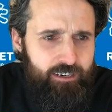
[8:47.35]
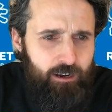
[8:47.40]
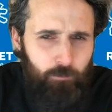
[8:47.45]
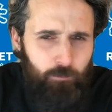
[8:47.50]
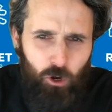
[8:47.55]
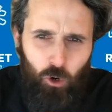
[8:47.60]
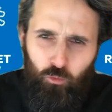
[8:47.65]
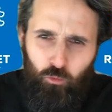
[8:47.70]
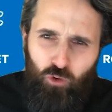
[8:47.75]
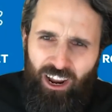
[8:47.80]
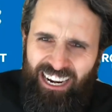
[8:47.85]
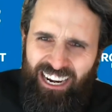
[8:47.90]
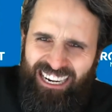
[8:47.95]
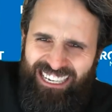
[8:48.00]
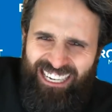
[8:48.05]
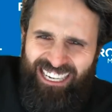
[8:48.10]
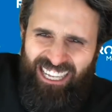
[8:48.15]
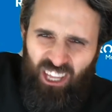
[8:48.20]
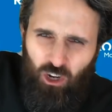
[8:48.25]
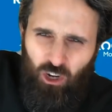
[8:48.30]
I'm going to run it
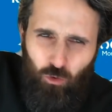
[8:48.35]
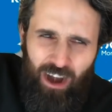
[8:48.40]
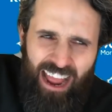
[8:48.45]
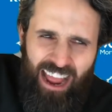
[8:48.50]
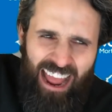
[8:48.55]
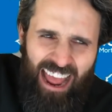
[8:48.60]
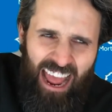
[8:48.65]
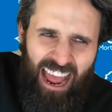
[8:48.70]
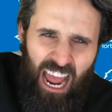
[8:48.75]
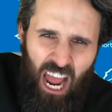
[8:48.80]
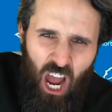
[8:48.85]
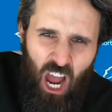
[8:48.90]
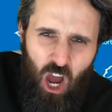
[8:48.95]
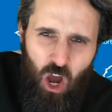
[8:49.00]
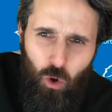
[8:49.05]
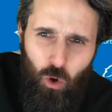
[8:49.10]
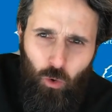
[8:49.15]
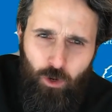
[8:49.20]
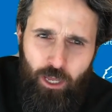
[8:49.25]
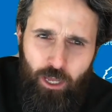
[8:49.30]
into the
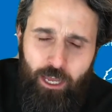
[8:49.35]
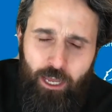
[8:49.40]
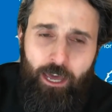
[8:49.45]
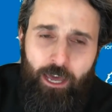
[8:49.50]
ground